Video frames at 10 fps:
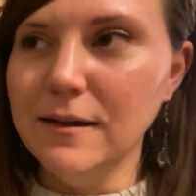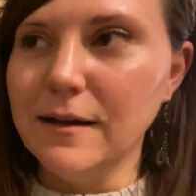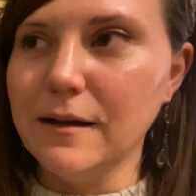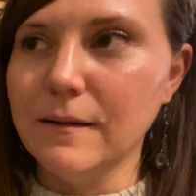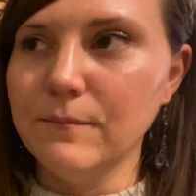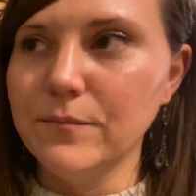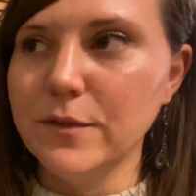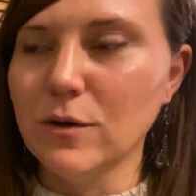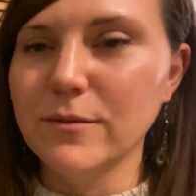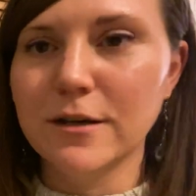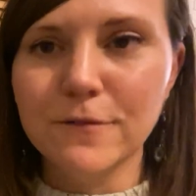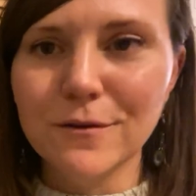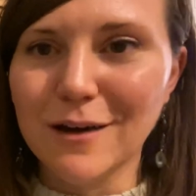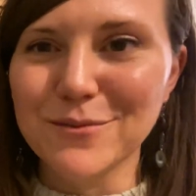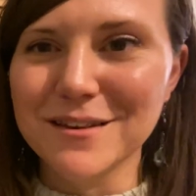Um, so I'll make a few
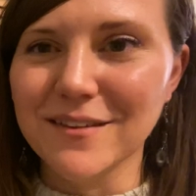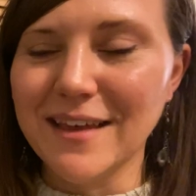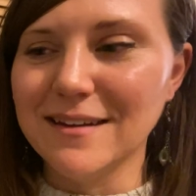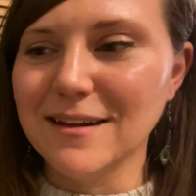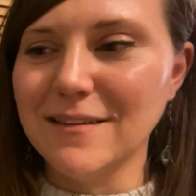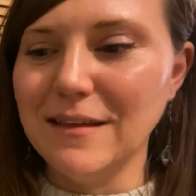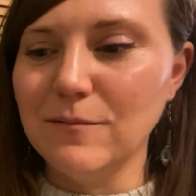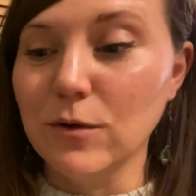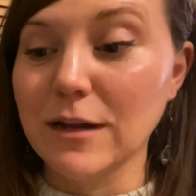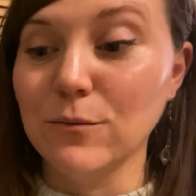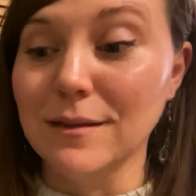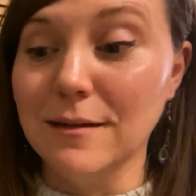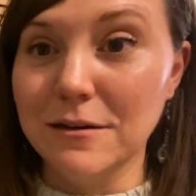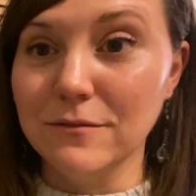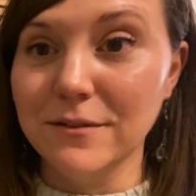comments on that, and then what I would
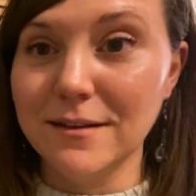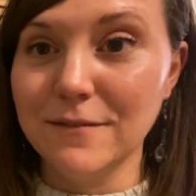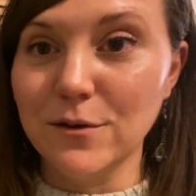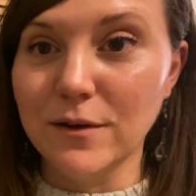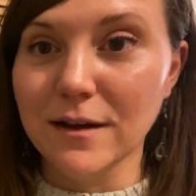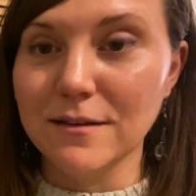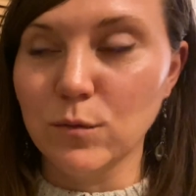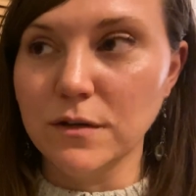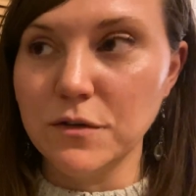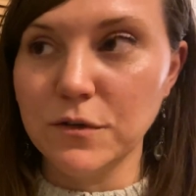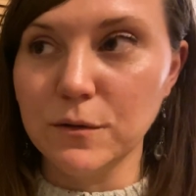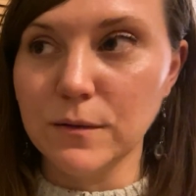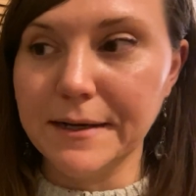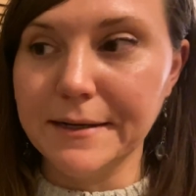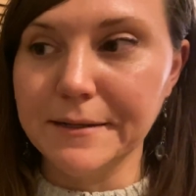love is if you guys want to,
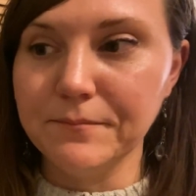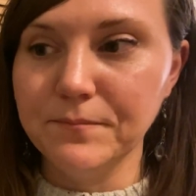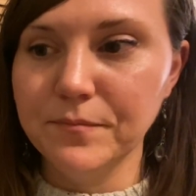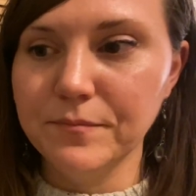um,